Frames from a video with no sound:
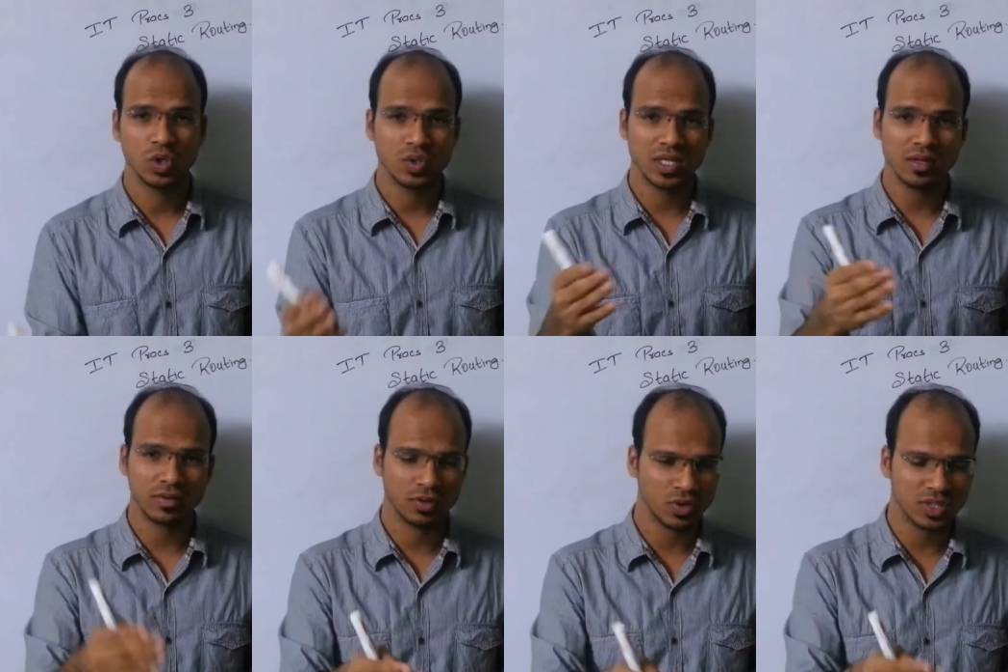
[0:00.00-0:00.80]

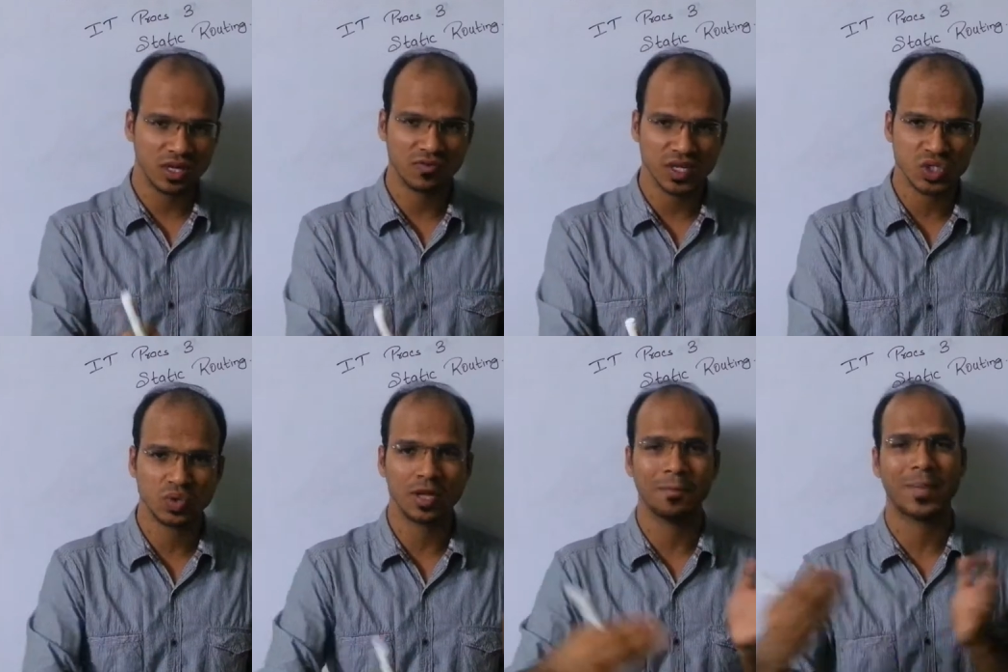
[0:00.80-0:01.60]
using which you
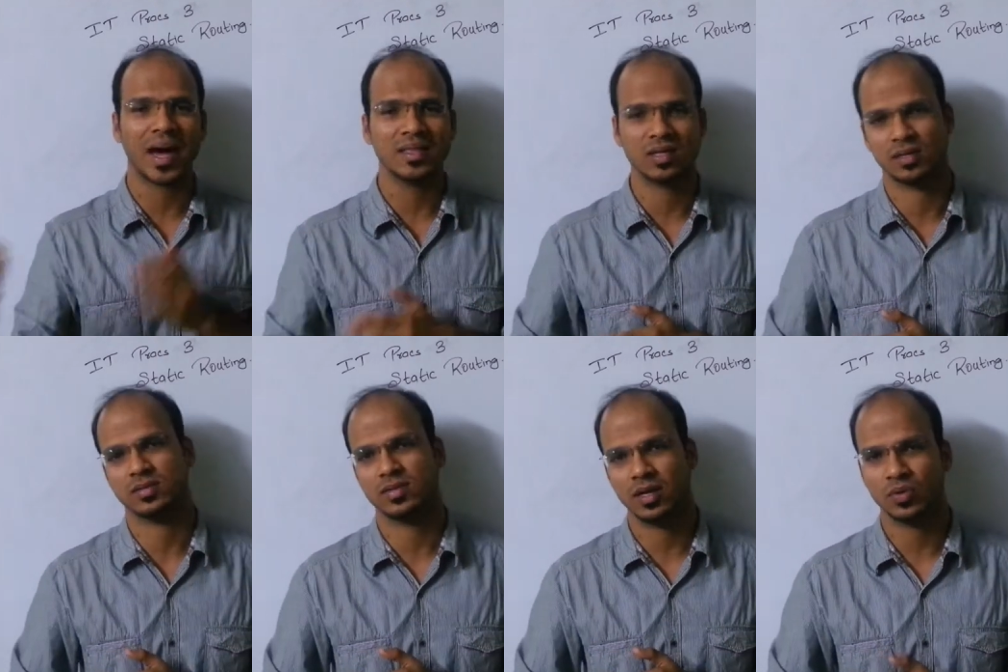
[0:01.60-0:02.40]
can buy things,
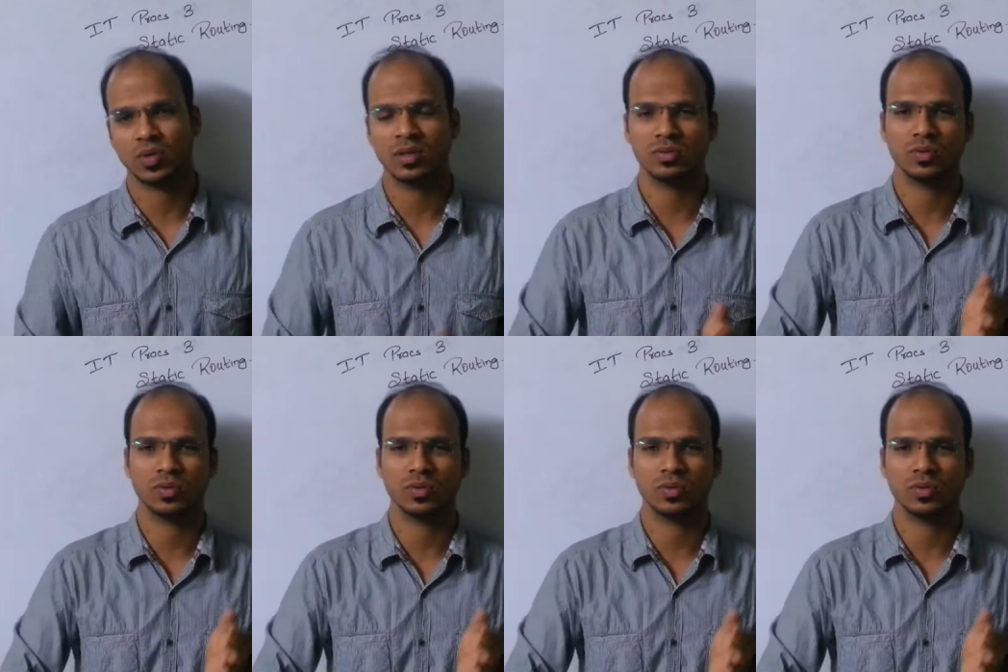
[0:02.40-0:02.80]
right?